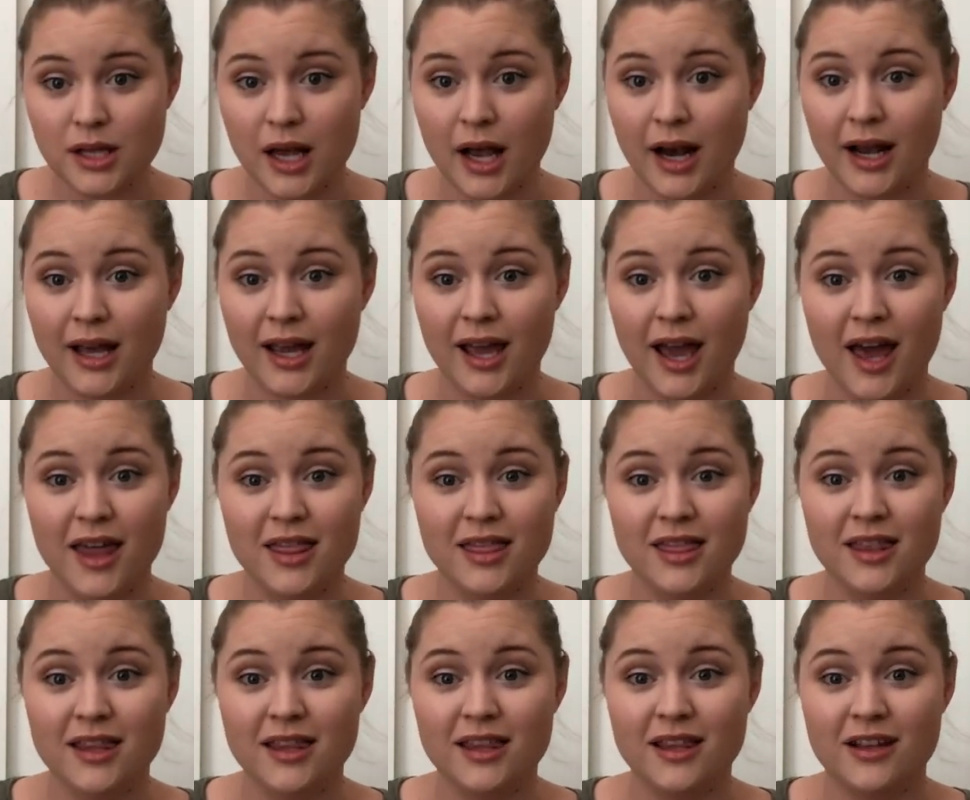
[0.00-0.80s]
And
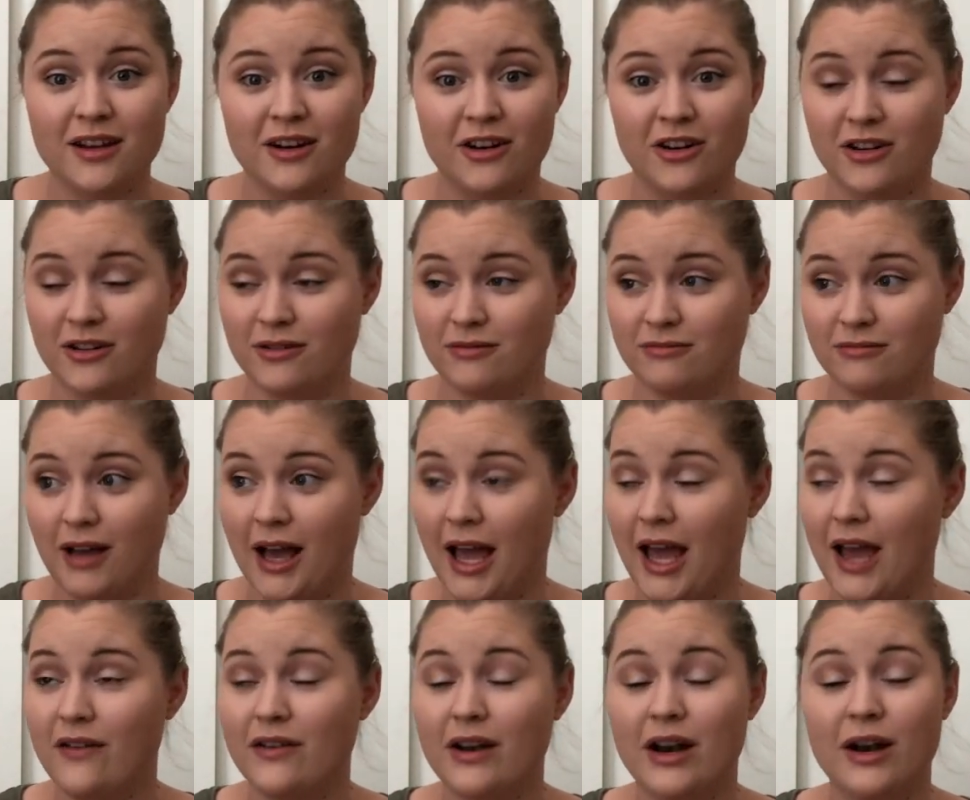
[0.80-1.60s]
again,
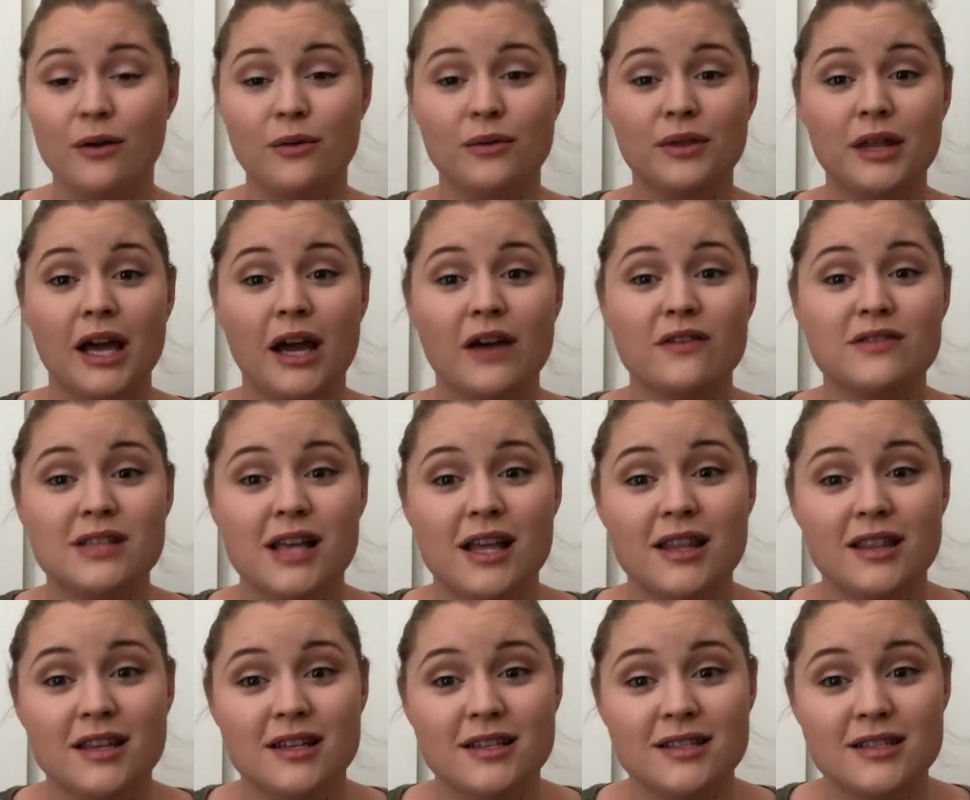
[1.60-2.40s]
I don't think I've
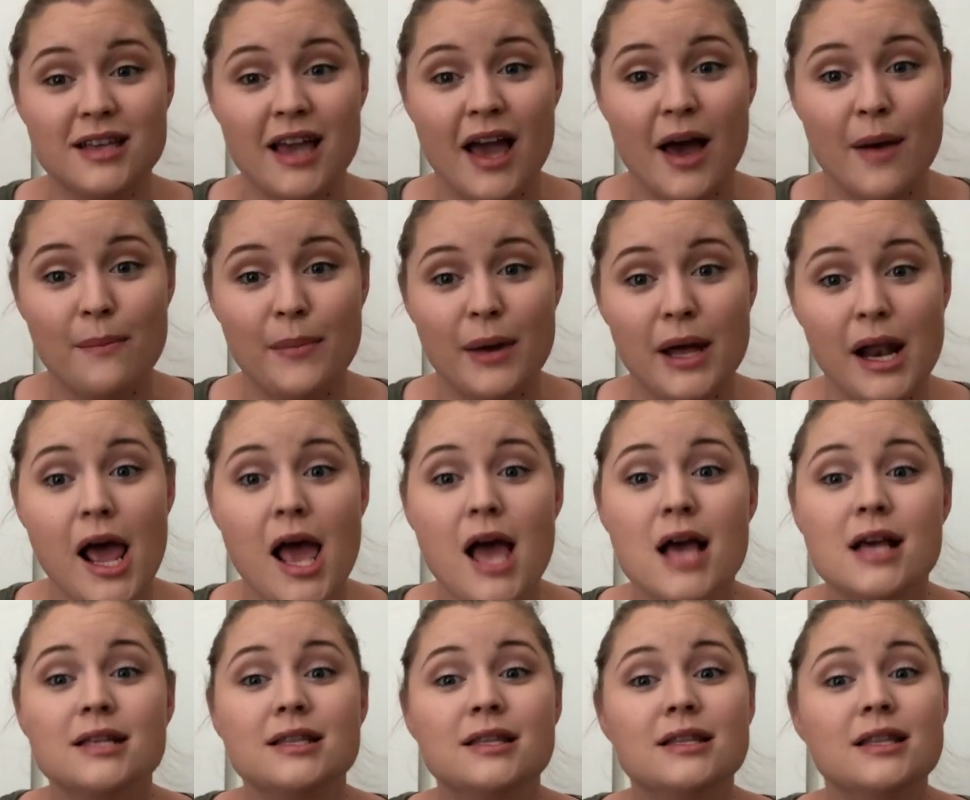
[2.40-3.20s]
said this yet, but
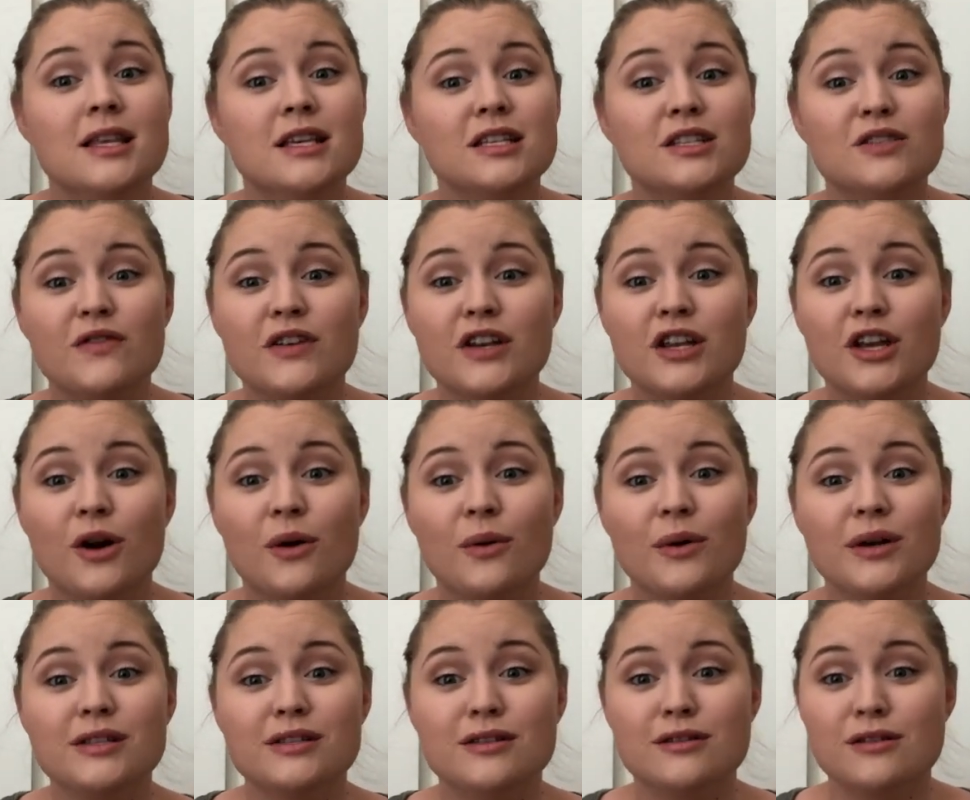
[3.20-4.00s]
this
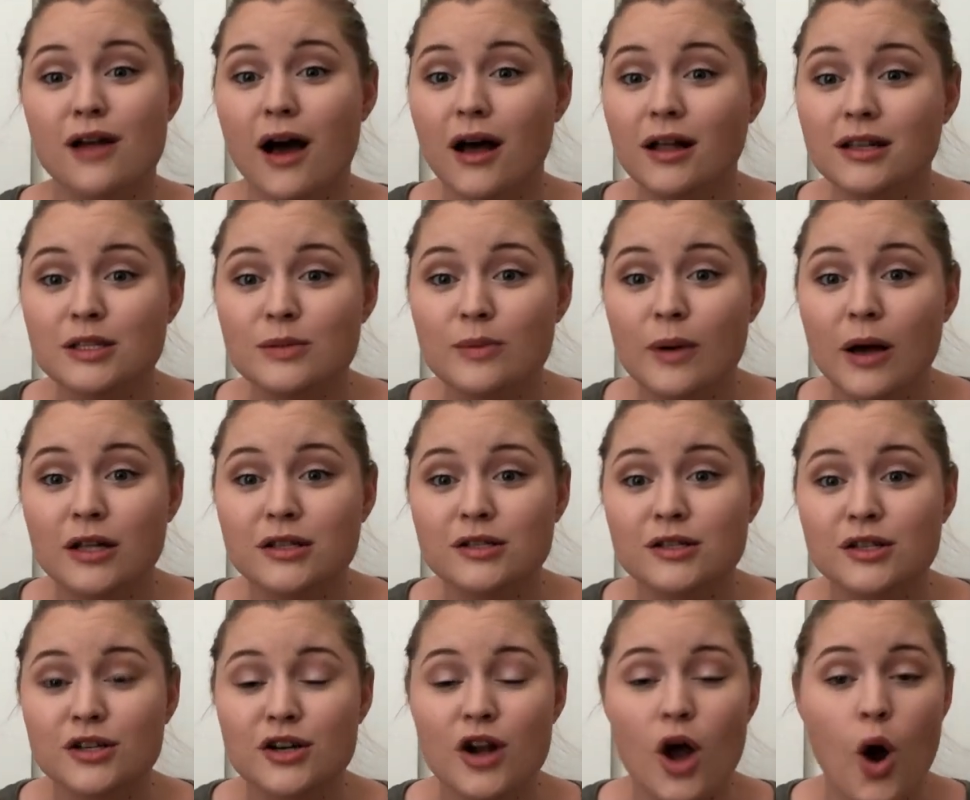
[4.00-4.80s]
video is not
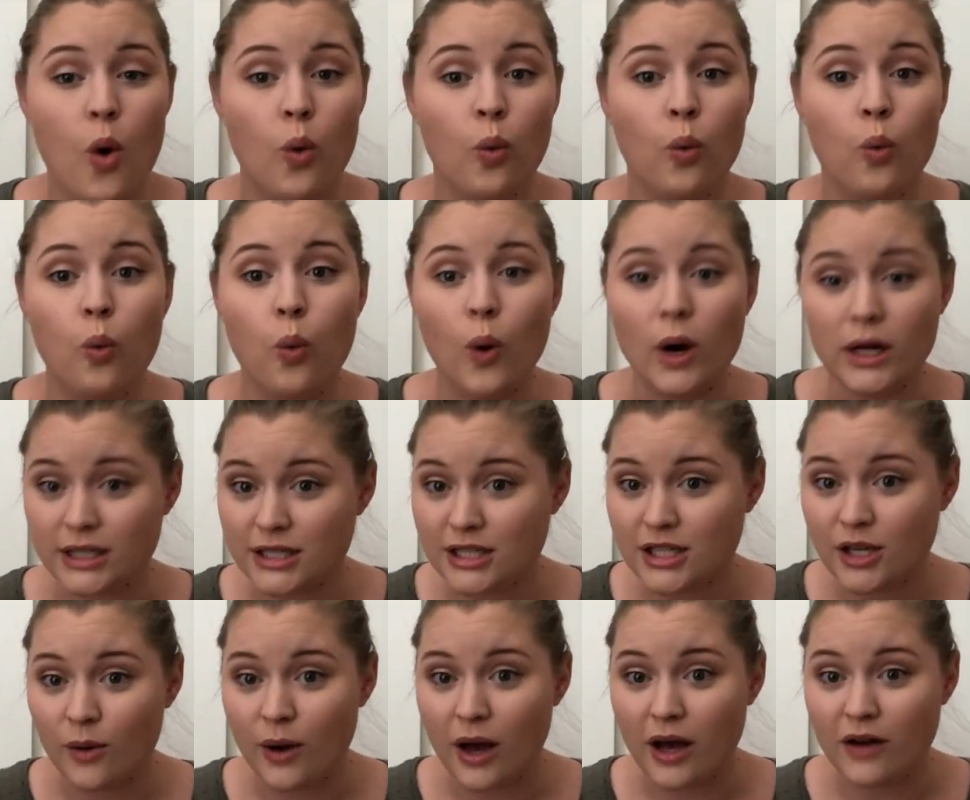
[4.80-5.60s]
sponsored
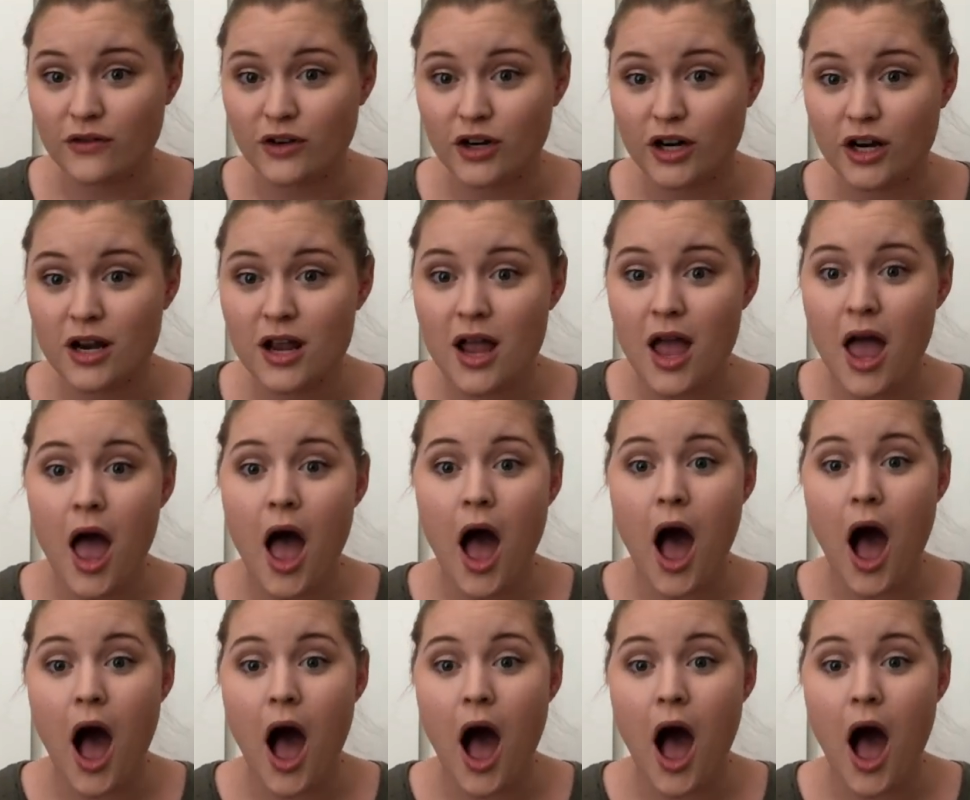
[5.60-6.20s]
whatsoever.